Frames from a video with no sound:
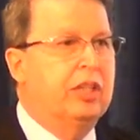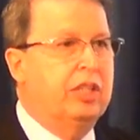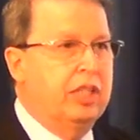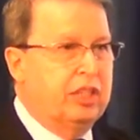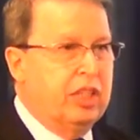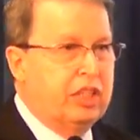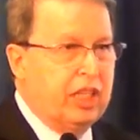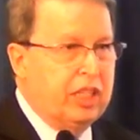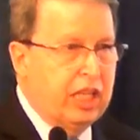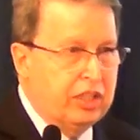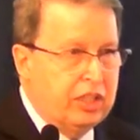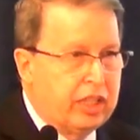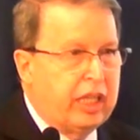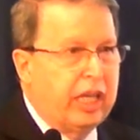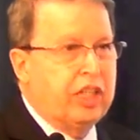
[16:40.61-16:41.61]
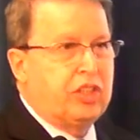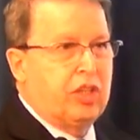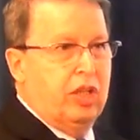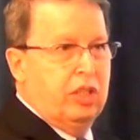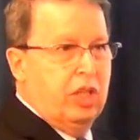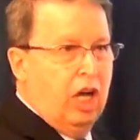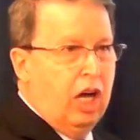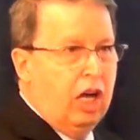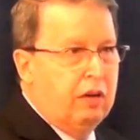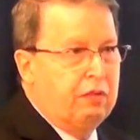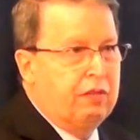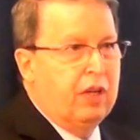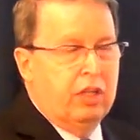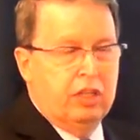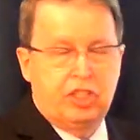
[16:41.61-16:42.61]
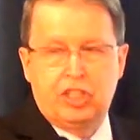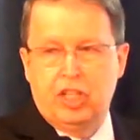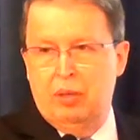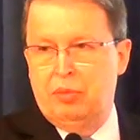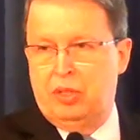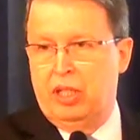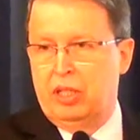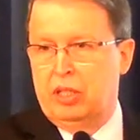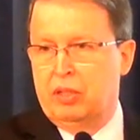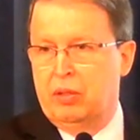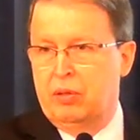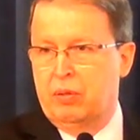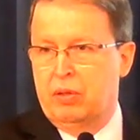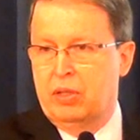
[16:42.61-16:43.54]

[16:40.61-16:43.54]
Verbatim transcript: This is an indication of something.